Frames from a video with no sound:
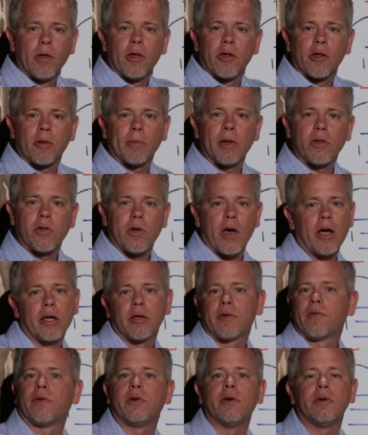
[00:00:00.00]
So my
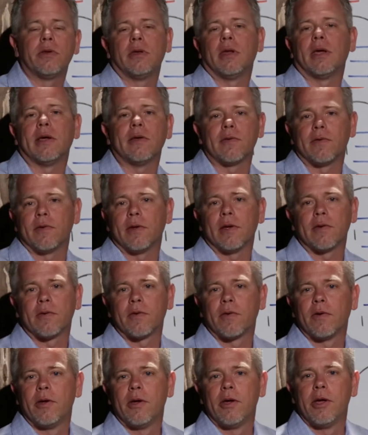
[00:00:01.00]
challenge for you today is
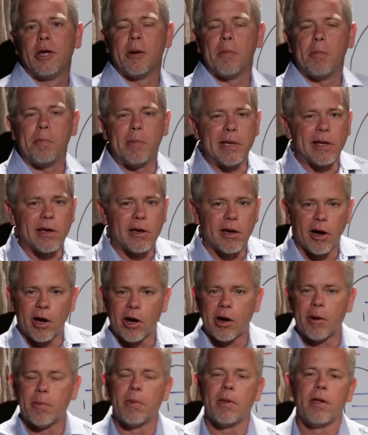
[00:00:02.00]
this:
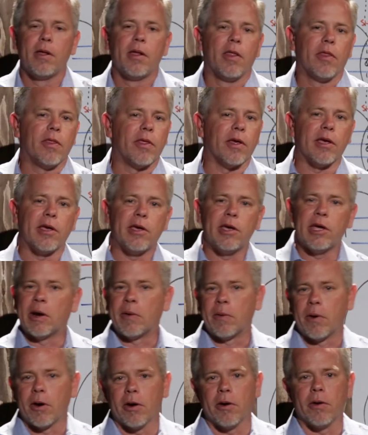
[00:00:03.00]
become the
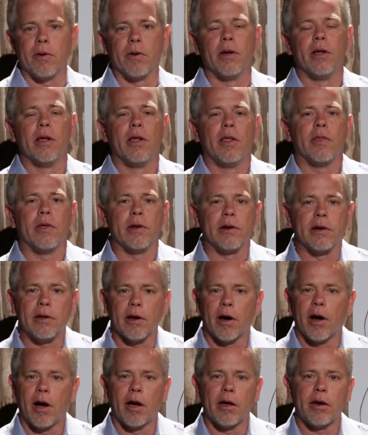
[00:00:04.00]
hero that
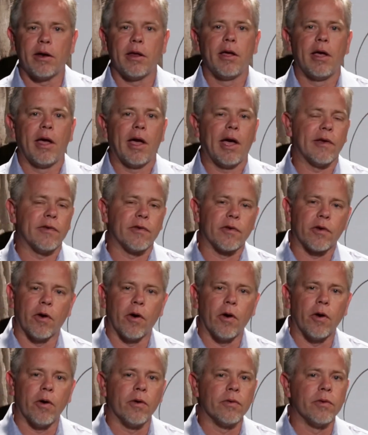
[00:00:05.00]
God has
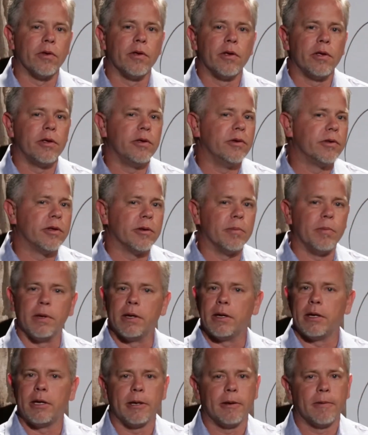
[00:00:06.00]
called you to
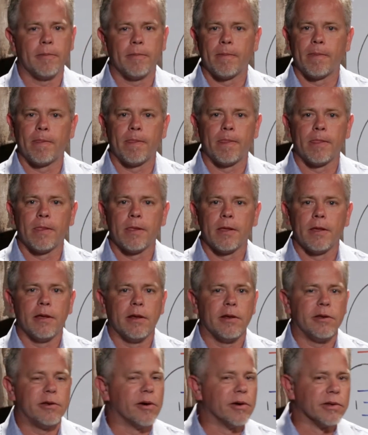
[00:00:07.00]
be.
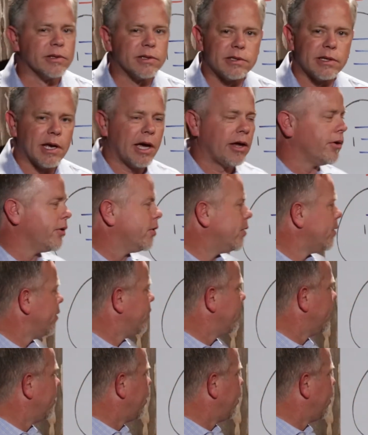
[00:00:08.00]
Don't settle